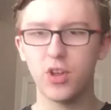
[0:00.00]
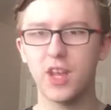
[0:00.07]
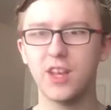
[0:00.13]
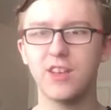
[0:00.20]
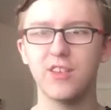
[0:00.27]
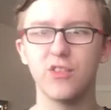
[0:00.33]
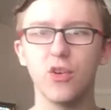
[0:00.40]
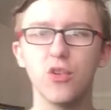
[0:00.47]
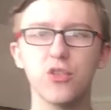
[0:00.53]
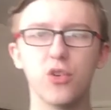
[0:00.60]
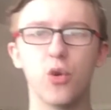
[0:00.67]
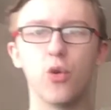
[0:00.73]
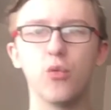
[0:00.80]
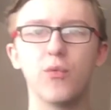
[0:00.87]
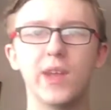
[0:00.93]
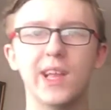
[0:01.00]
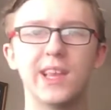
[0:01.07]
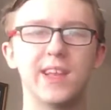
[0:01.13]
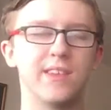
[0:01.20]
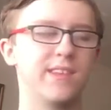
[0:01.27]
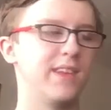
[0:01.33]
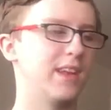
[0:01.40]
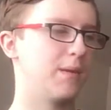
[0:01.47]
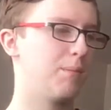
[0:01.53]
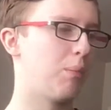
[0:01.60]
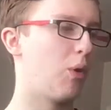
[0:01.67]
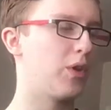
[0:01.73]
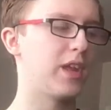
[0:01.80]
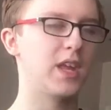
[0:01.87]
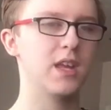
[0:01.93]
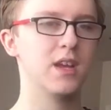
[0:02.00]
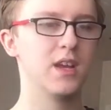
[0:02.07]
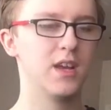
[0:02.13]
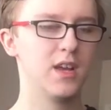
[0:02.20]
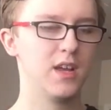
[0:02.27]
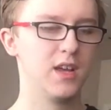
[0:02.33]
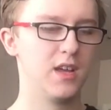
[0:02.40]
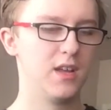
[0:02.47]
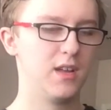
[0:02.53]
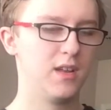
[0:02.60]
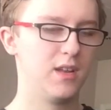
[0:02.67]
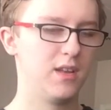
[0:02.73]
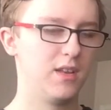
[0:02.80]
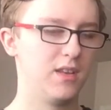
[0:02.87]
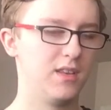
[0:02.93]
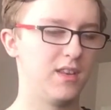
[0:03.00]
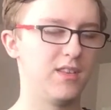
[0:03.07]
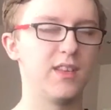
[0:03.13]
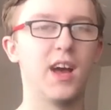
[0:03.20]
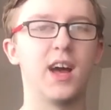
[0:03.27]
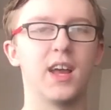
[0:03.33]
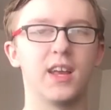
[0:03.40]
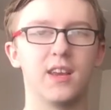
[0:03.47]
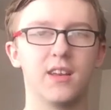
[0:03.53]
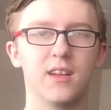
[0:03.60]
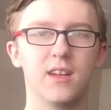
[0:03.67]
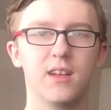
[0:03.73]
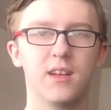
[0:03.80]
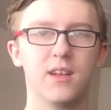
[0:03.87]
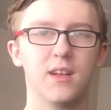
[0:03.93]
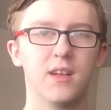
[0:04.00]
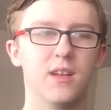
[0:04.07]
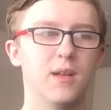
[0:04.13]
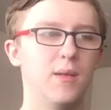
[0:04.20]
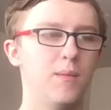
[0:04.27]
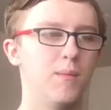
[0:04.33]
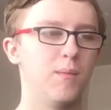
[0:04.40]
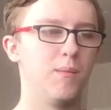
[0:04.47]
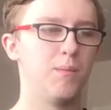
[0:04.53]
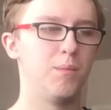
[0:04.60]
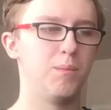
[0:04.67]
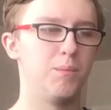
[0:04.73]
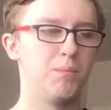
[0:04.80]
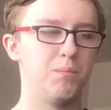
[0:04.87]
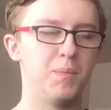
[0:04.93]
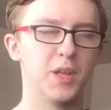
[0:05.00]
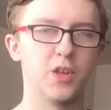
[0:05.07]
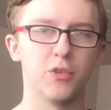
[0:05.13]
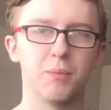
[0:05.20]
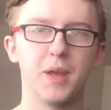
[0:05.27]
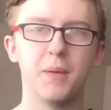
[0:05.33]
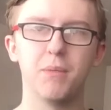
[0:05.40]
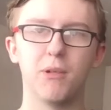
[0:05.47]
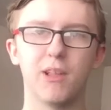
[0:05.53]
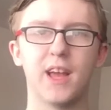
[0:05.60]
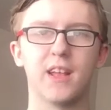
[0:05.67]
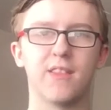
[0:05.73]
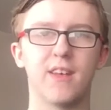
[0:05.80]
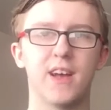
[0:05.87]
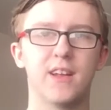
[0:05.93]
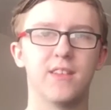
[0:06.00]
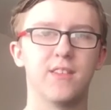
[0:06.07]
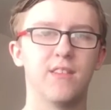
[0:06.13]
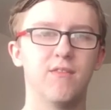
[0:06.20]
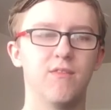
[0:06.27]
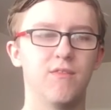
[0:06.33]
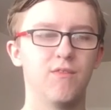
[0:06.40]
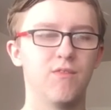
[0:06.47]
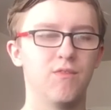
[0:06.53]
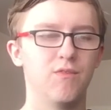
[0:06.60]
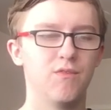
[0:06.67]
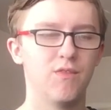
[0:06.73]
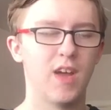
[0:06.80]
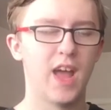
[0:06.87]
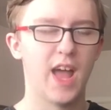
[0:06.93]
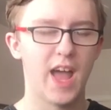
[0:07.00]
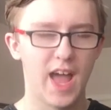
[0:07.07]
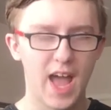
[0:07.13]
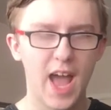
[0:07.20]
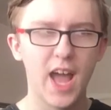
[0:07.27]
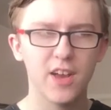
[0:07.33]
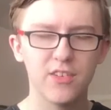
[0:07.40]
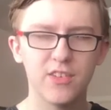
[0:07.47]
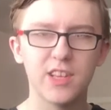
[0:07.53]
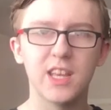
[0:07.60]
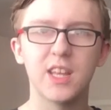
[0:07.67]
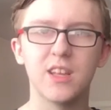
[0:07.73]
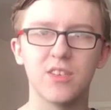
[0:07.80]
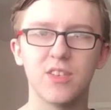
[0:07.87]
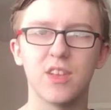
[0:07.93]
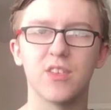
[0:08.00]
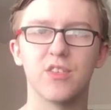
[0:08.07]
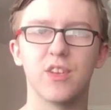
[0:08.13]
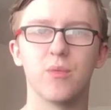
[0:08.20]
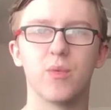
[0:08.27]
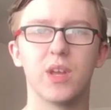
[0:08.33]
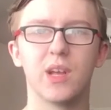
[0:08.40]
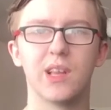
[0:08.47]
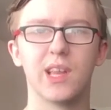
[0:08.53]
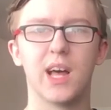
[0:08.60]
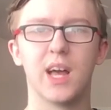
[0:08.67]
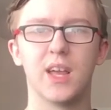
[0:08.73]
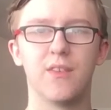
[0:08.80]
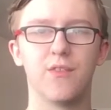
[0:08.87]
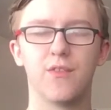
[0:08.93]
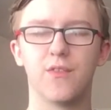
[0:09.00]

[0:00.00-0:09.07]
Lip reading: is not an unrealistic body design, because people like that actually exist in real life.